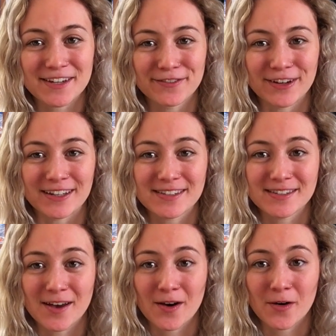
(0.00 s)
different,
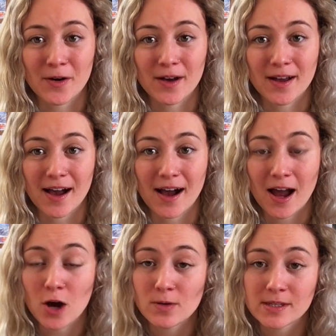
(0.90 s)
so
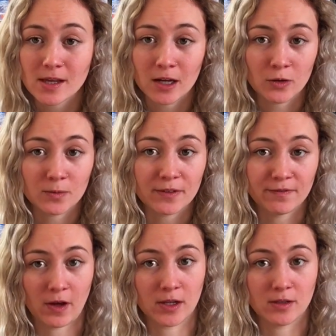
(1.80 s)
I always thought it would be
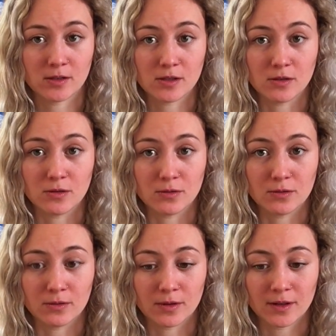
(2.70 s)
fun
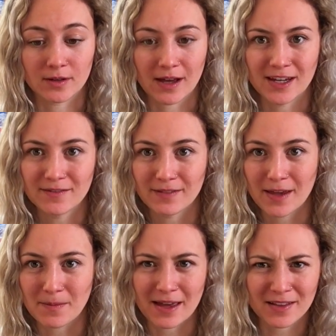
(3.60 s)
to kind of
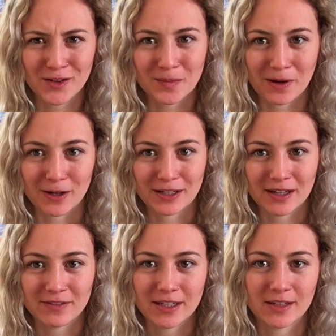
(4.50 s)
like make a little party
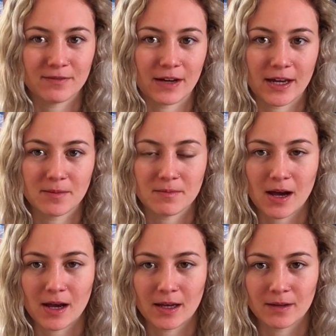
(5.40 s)
of it, invite
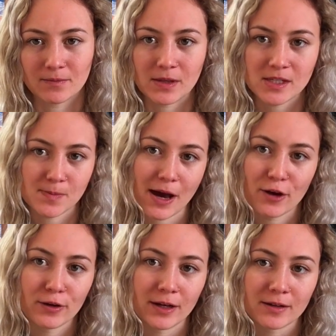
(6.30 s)
my
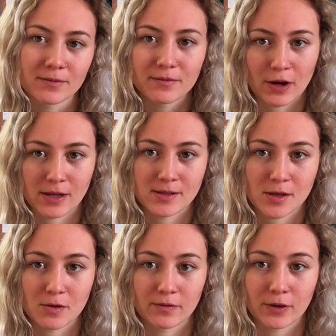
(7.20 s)
inspiring
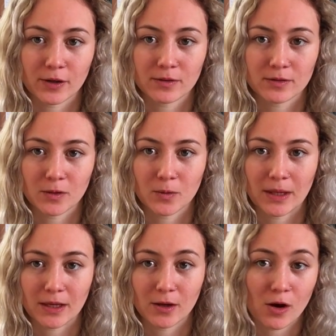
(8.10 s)
friends over so
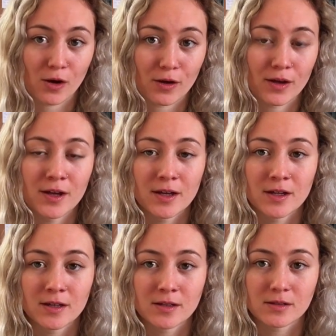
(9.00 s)
we could all
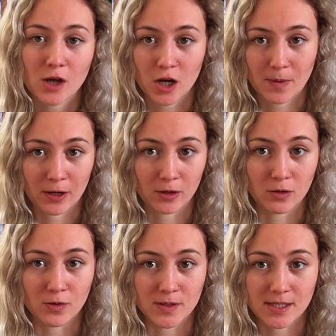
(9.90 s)
talk about our
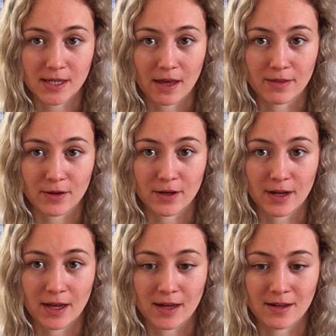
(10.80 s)
goals together
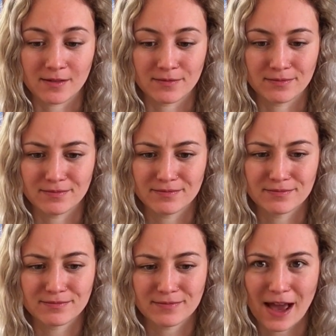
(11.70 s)
and
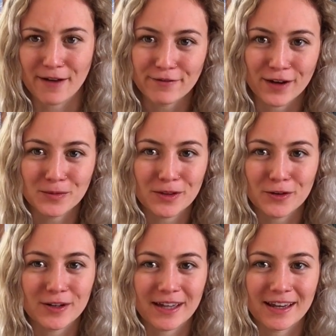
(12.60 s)
have fun with
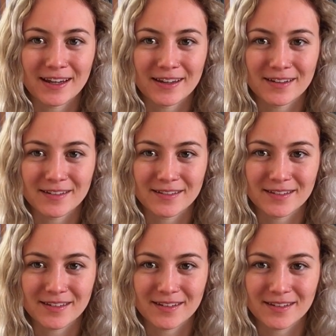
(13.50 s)
creating
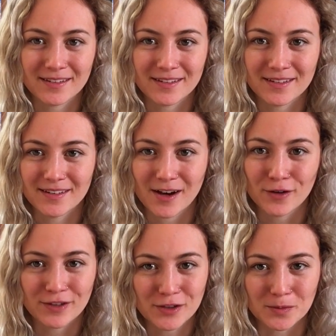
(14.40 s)

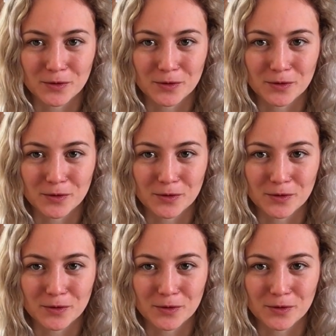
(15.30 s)
our vision